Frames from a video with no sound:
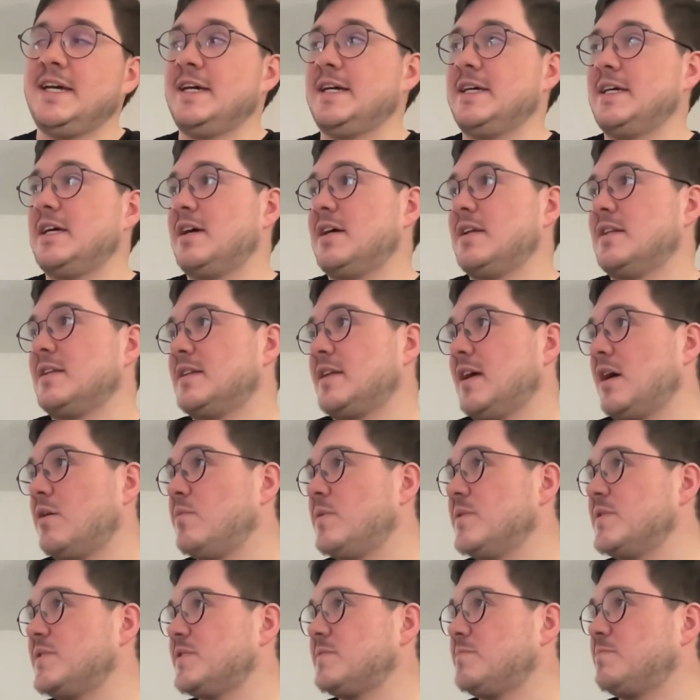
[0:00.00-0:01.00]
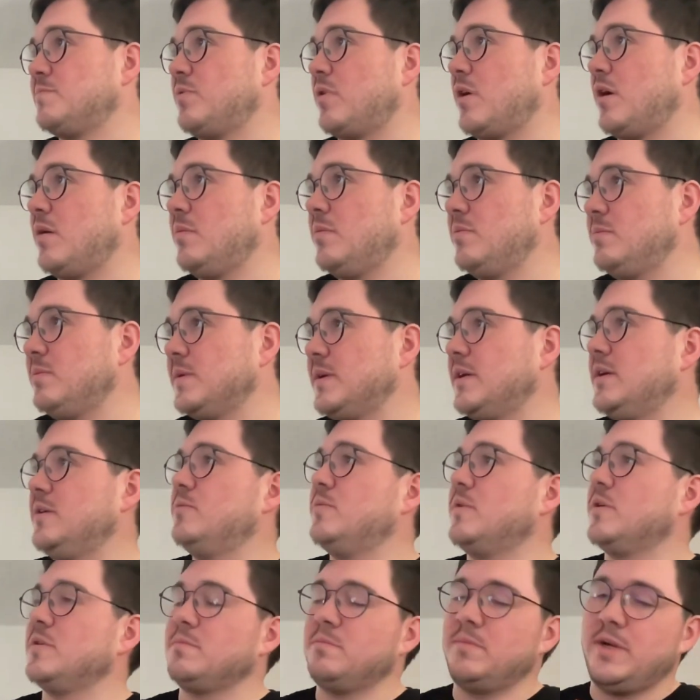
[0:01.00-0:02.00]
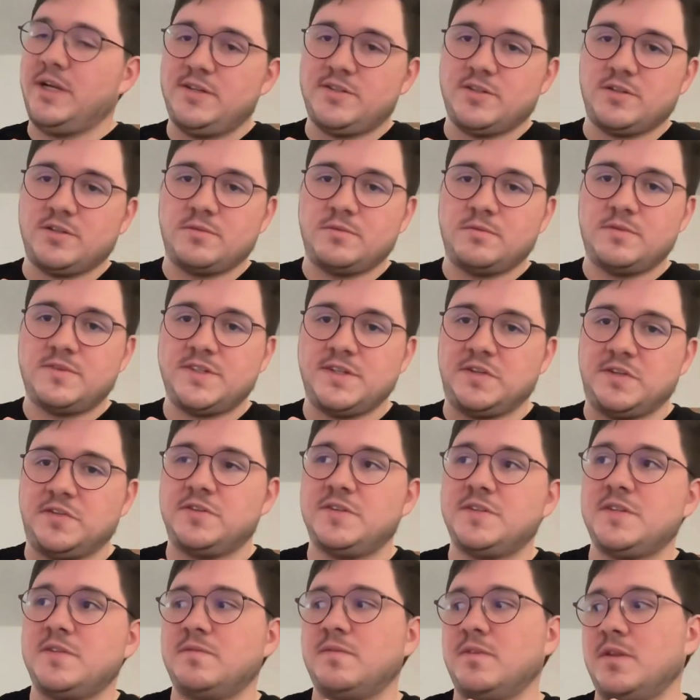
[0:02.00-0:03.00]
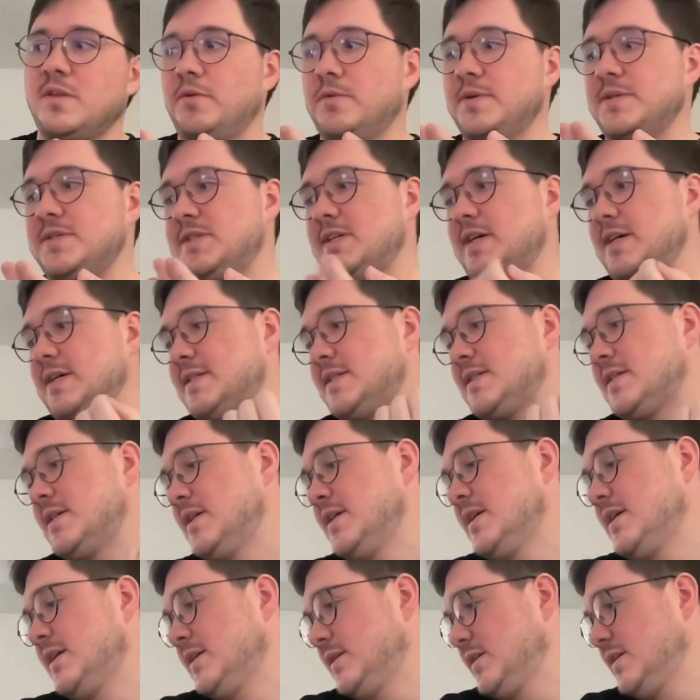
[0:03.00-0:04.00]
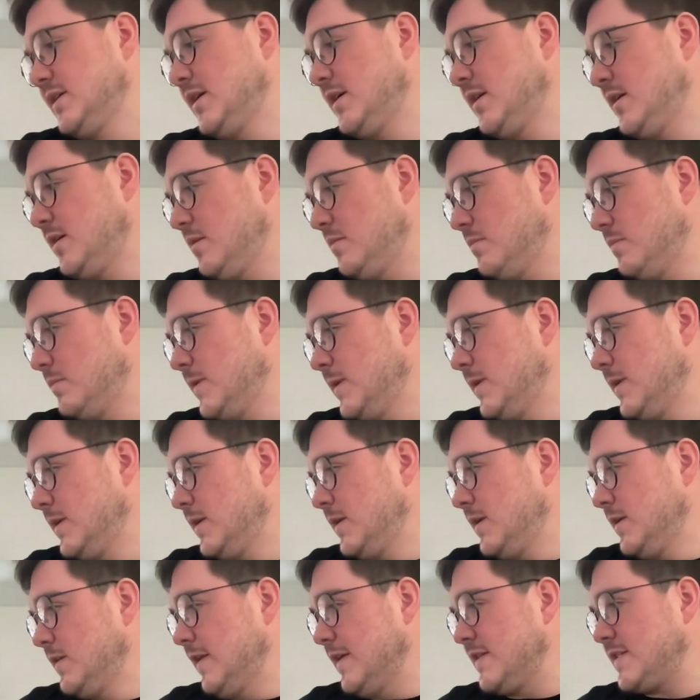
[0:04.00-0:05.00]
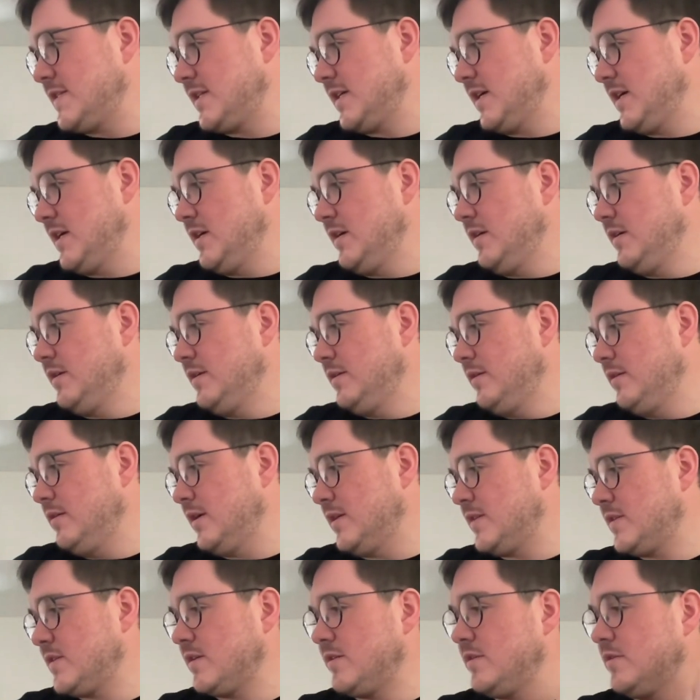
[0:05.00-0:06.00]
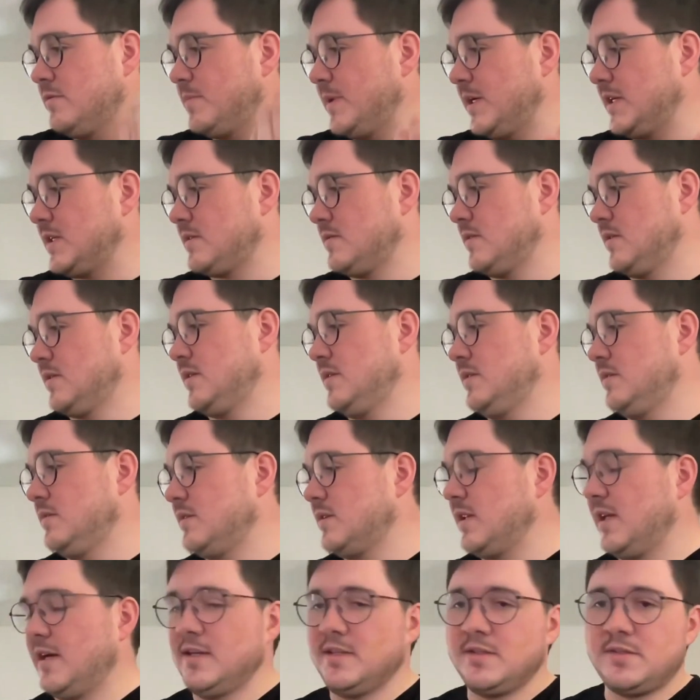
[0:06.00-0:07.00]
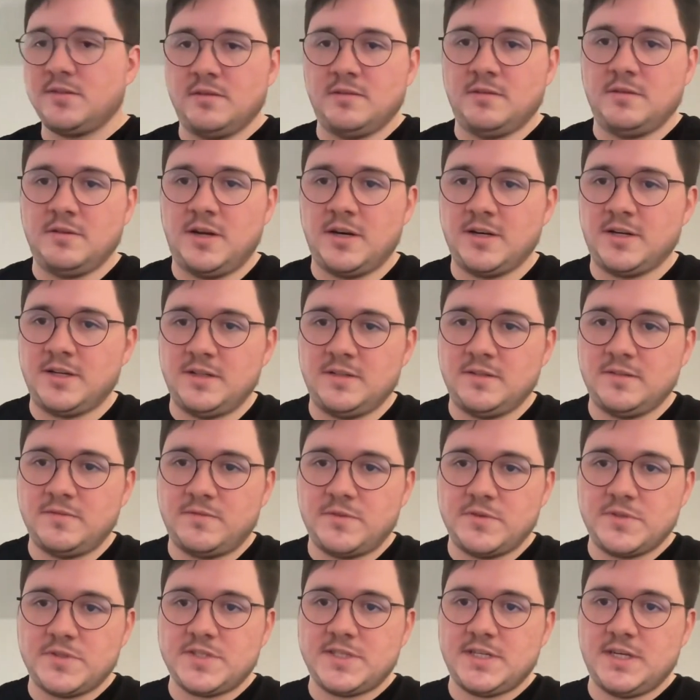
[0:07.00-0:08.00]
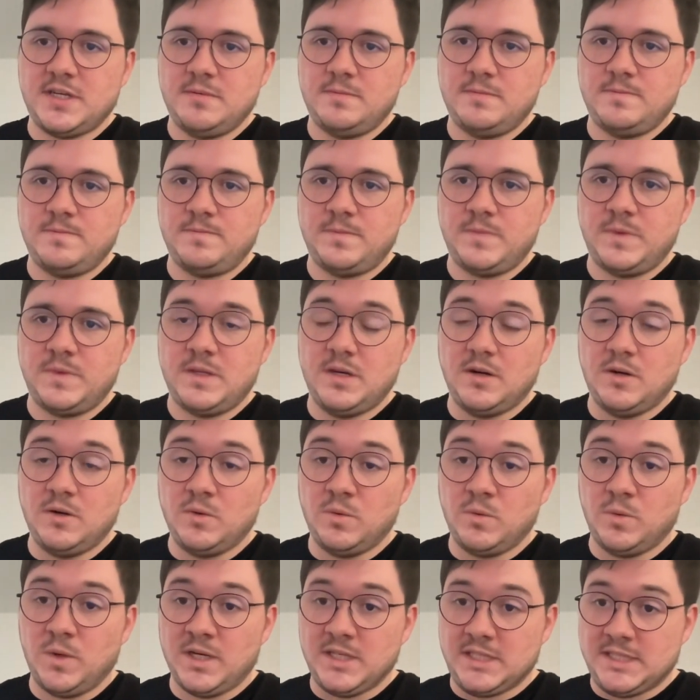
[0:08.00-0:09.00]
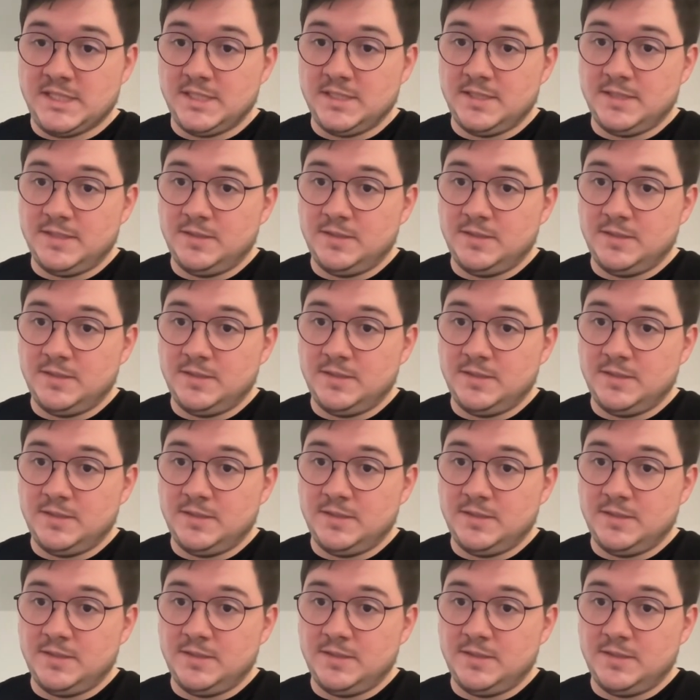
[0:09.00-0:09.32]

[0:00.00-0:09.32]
and that was probably one major security flaw. Is that um, let's say you enter your password in your client to log in the first time. What